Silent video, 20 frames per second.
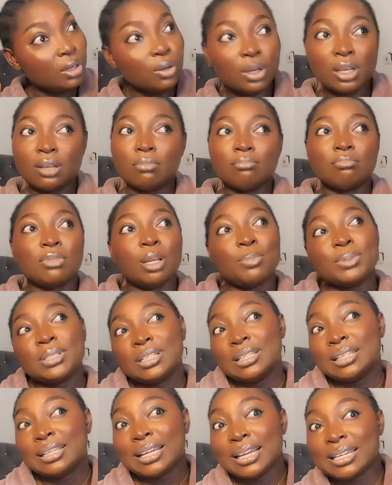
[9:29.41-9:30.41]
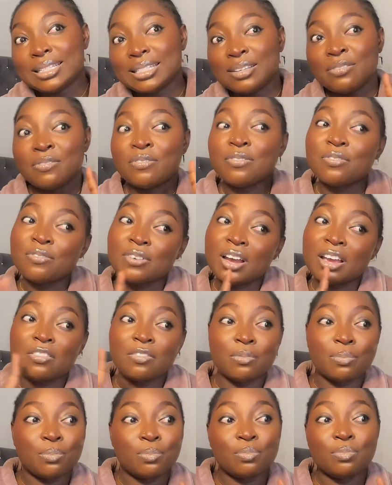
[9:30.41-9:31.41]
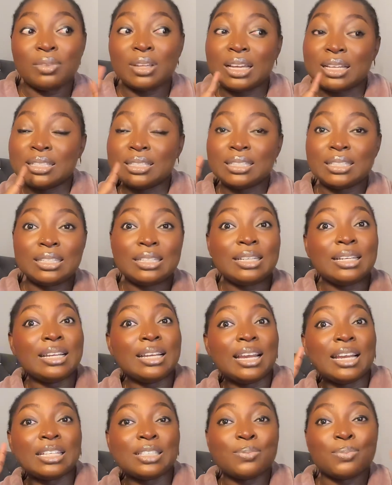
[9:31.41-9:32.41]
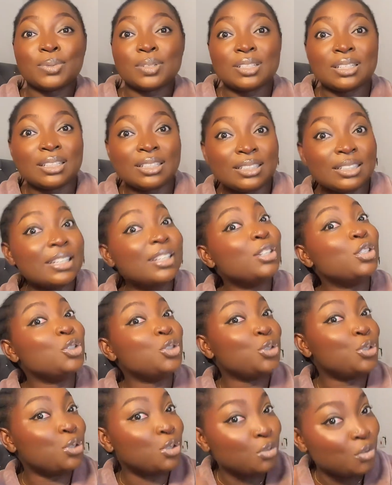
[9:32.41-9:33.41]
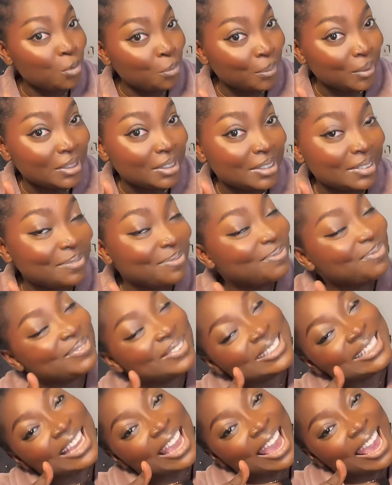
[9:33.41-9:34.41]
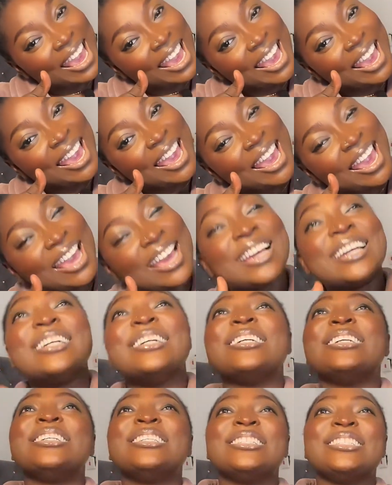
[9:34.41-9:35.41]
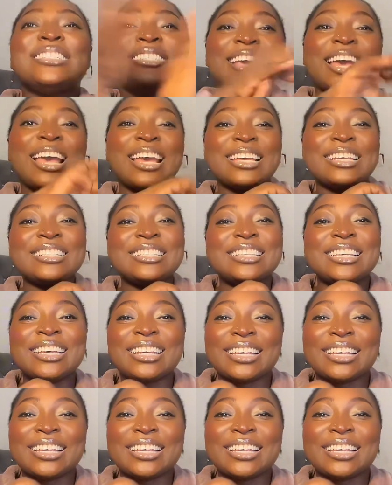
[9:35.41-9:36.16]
Okay, let me say 98% truthful person. Yeah. Yes.